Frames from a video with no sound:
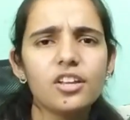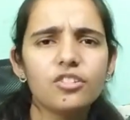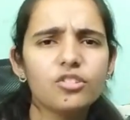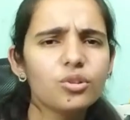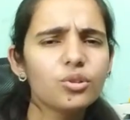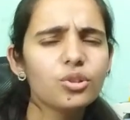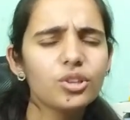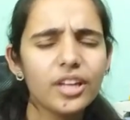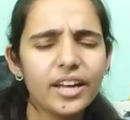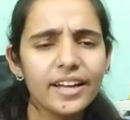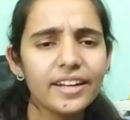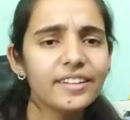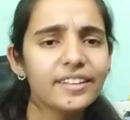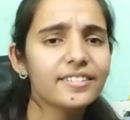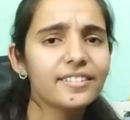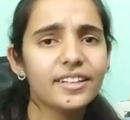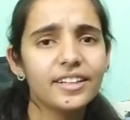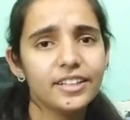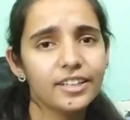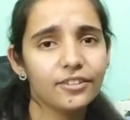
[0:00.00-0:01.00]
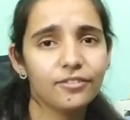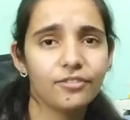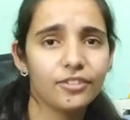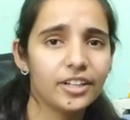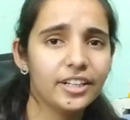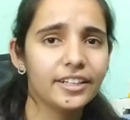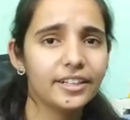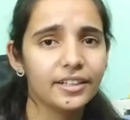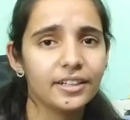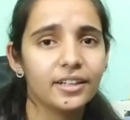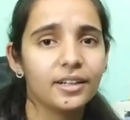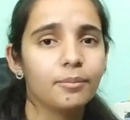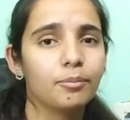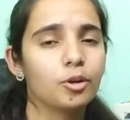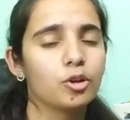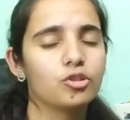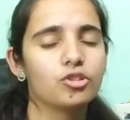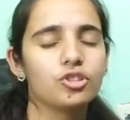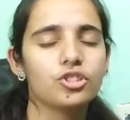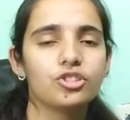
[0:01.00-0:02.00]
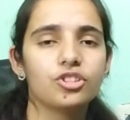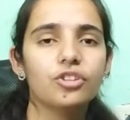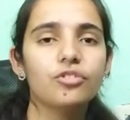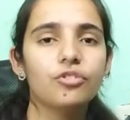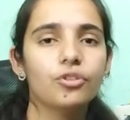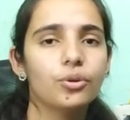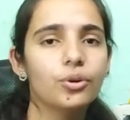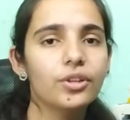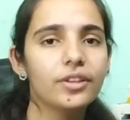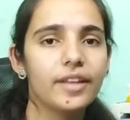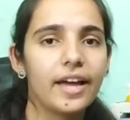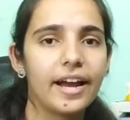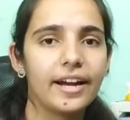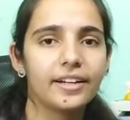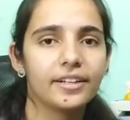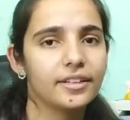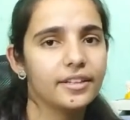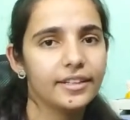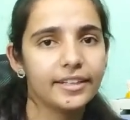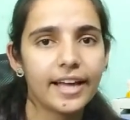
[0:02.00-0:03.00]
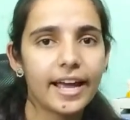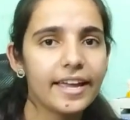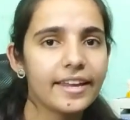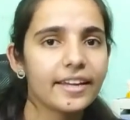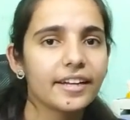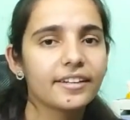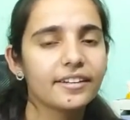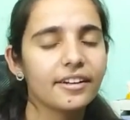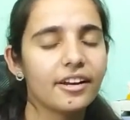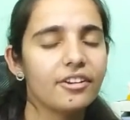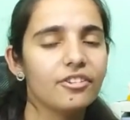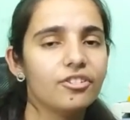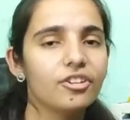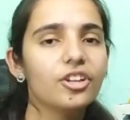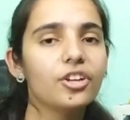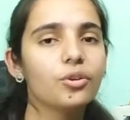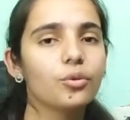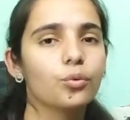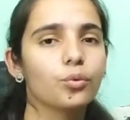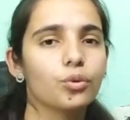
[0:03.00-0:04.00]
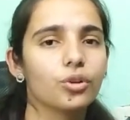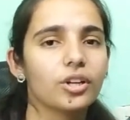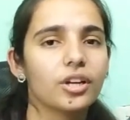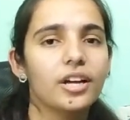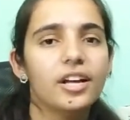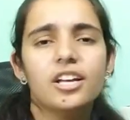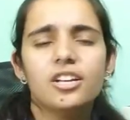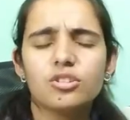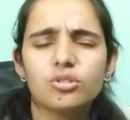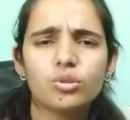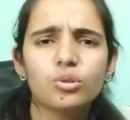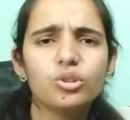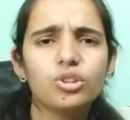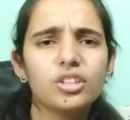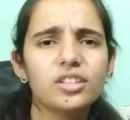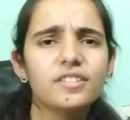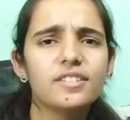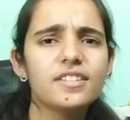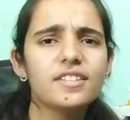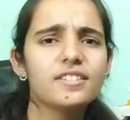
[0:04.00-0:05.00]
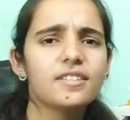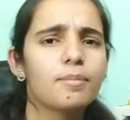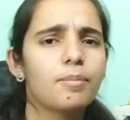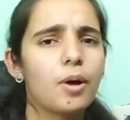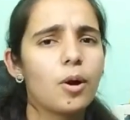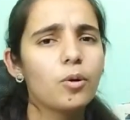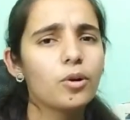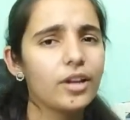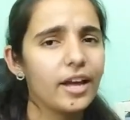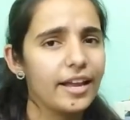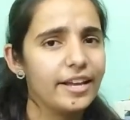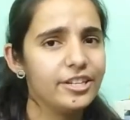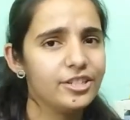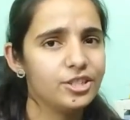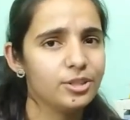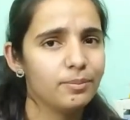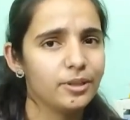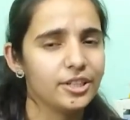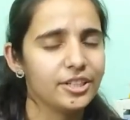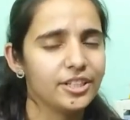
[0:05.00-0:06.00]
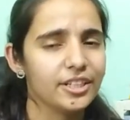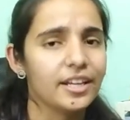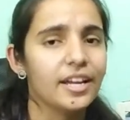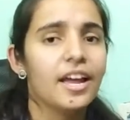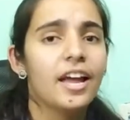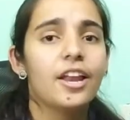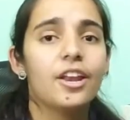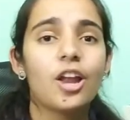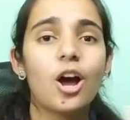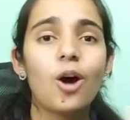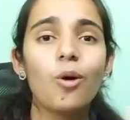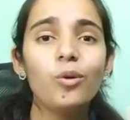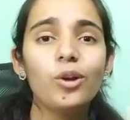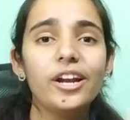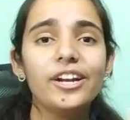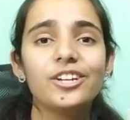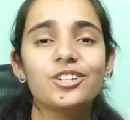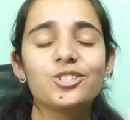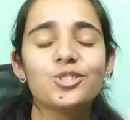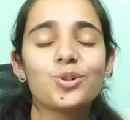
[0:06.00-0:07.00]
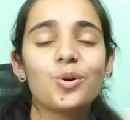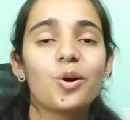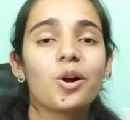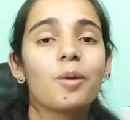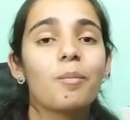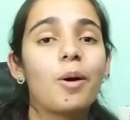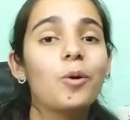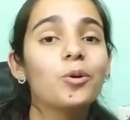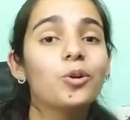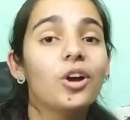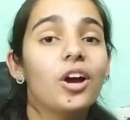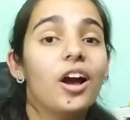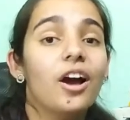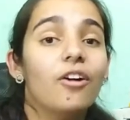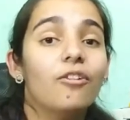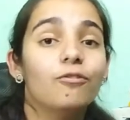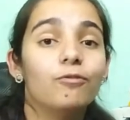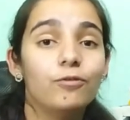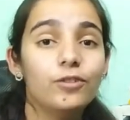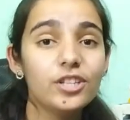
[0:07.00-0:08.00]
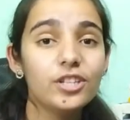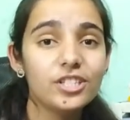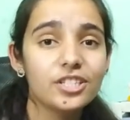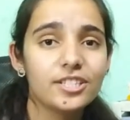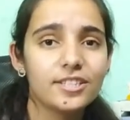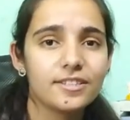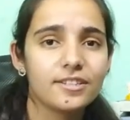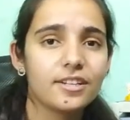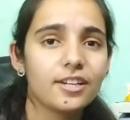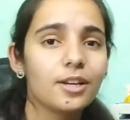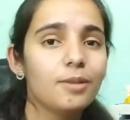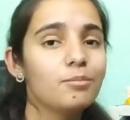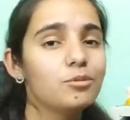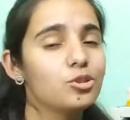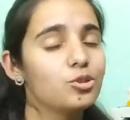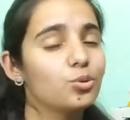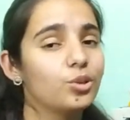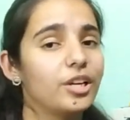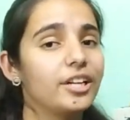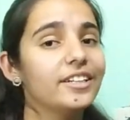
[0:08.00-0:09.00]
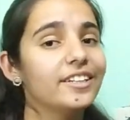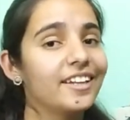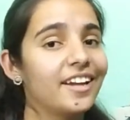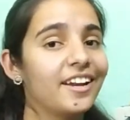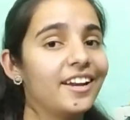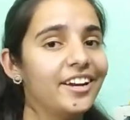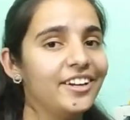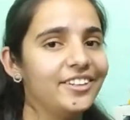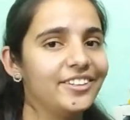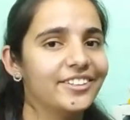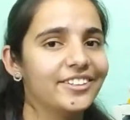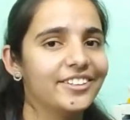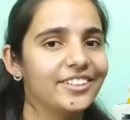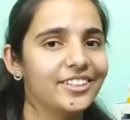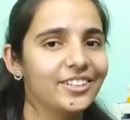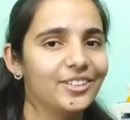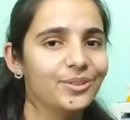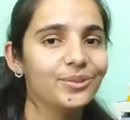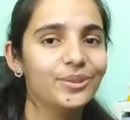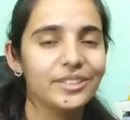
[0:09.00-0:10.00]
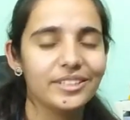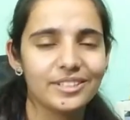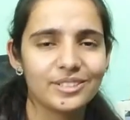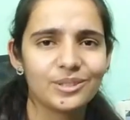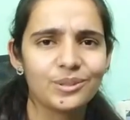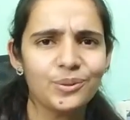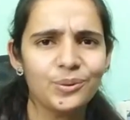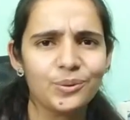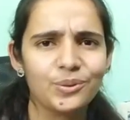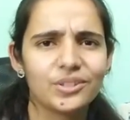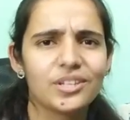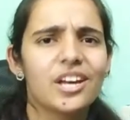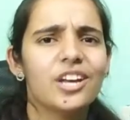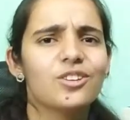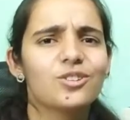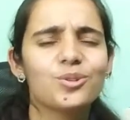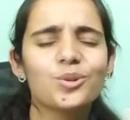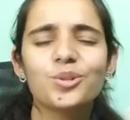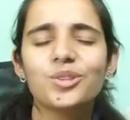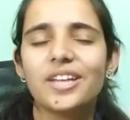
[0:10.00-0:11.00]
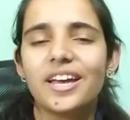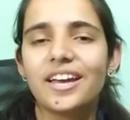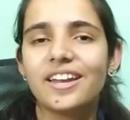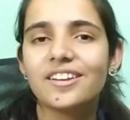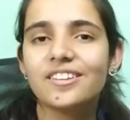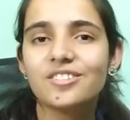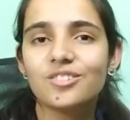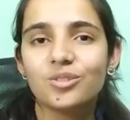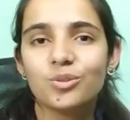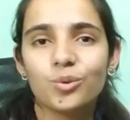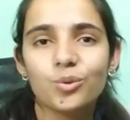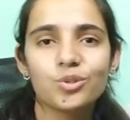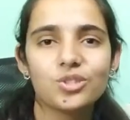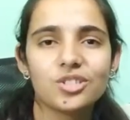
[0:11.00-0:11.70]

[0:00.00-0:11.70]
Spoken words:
So there is a different procedure for that direct entry route. So this is about eligibility. Now let us talk about which stream student can enter into this course. So there is no